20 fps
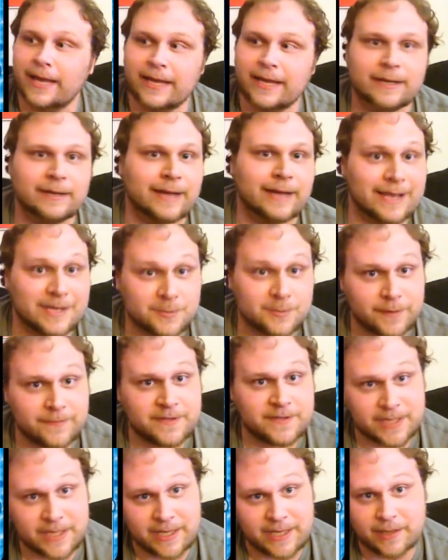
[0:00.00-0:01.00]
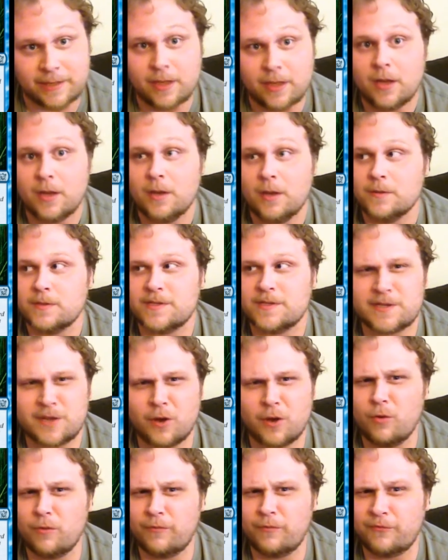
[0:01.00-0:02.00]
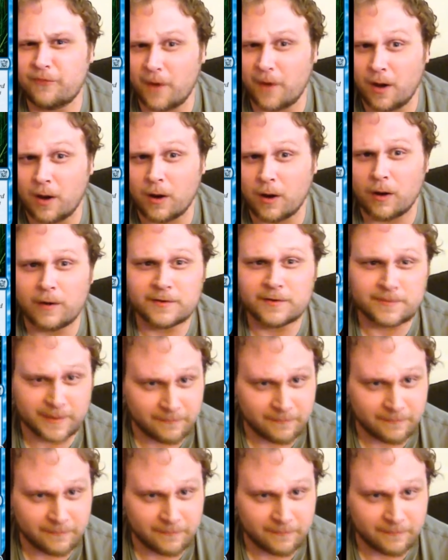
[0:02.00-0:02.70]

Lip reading: and as we've seen so far,